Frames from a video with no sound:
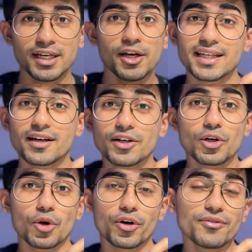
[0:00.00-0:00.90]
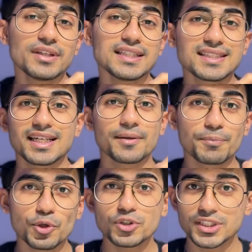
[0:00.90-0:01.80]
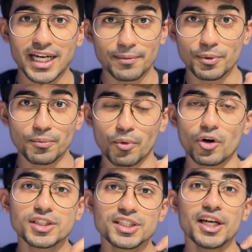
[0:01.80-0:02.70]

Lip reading: There are a lot of these crypto sniper bots